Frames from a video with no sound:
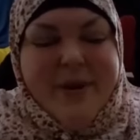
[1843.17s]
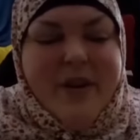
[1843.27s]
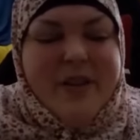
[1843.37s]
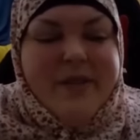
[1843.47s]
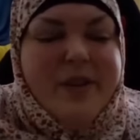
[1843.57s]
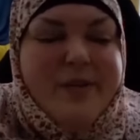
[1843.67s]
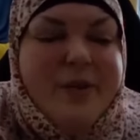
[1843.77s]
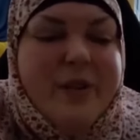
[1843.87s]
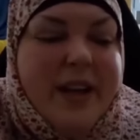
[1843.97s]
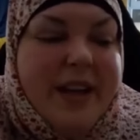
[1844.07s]
all of her food
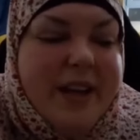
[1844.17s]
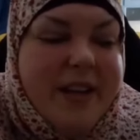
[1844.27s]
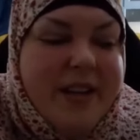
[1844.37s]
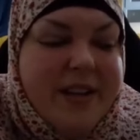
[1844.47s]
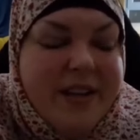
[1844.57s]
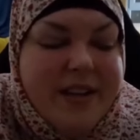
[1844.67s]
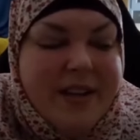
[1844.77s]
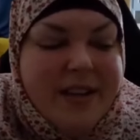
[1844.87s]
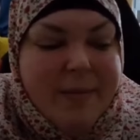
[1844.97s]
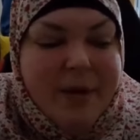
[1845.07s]
like
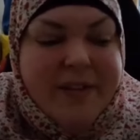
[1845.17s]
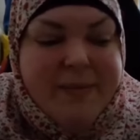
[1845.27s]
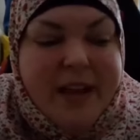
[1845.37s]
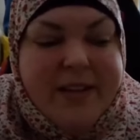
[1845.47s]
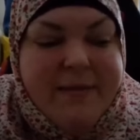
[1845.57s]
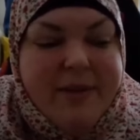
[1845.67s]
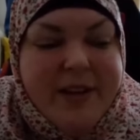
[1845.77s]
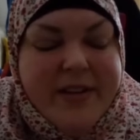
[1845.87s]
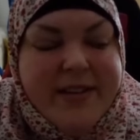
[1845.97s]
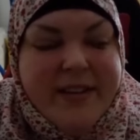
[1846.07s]
up on this block table here instead of